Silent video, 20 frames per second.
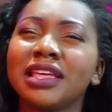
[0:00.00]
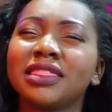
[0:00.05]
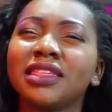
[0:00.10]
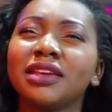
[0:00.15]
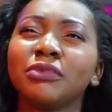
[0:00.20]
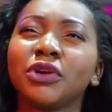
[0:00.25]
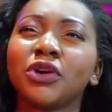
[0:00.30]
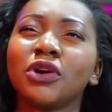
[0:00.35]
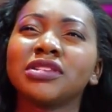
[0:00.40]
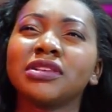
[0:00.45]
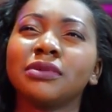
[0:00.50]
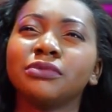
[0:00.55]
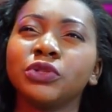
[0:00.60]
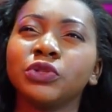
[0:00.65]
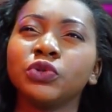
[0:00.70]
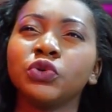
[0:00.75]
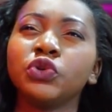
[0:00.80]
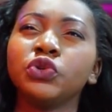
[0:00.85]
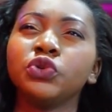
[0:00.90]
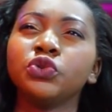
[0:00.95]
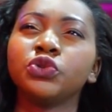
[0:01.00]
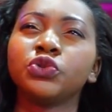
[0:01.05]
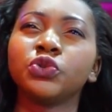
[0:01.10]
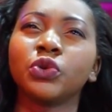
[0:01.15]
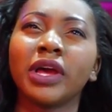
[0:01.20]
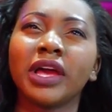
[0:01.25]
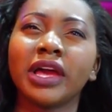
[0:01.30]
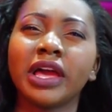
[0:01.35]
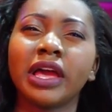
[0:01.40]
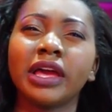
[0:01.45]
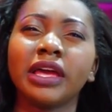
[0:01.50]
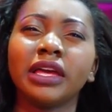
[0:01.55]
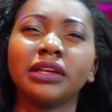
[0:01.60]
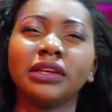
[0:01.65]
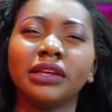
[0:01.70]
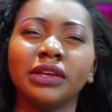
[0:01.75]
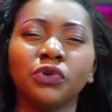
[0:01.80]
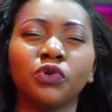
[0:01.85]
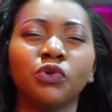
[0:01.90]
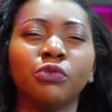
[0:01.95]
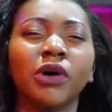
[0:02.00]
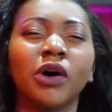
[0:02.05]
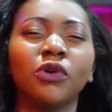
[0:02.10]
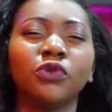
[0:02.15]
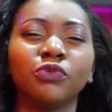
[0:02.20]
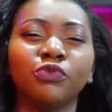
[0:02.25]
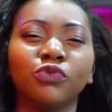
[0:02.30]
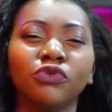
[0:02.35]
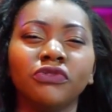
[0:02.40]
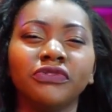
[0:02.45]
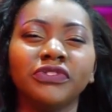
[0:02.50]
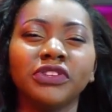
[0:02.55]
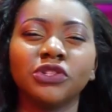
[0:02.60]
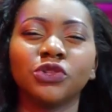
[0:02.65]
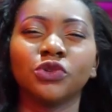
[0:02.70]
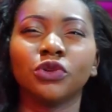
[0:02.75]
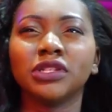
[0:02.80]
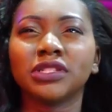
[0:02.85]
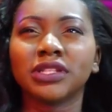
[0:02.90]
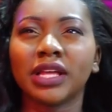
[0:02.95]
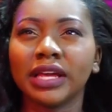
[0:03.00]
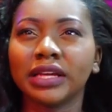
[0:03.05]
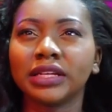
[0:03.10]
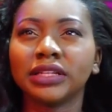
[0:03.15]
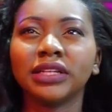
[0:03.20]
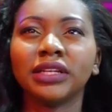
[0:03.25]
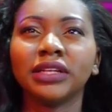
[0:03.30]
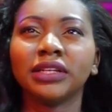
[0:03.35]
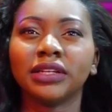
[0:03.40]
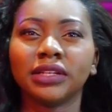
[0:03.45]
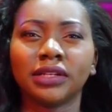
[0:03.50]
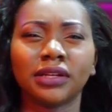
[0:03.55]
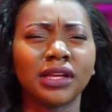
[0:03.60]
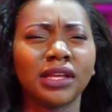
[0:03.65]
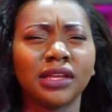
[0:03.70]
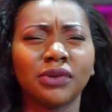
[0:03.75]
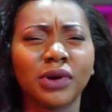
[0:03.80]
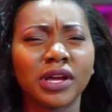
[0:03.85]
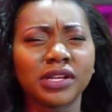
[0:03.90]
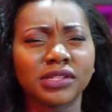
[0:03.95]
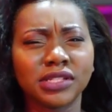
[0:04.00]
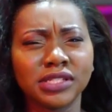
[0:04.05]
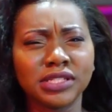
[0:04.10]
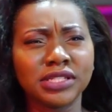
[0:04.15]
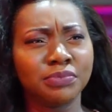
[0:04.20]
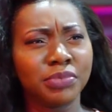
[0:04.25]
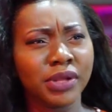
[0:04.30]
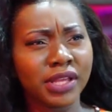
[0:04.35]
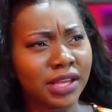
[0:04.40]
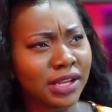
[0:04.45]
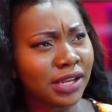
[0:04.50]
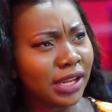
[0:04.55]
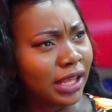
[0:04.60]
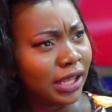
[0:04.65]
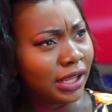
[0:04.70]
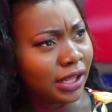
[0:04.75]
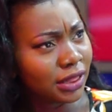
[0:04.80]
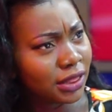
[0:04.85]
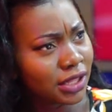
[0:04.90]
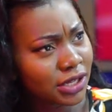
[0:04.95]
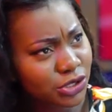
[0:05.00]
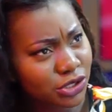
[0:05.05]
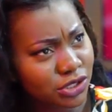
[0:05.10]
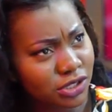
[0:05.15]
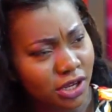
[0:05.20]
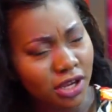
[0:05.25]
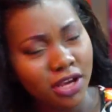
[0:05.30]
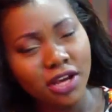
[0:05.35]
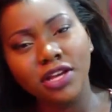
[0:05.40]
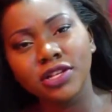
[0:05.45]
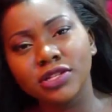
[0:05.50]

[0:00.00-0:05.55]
I think because I'm too used to her in Kumau movies, so it's like, hey, why is she speaking English?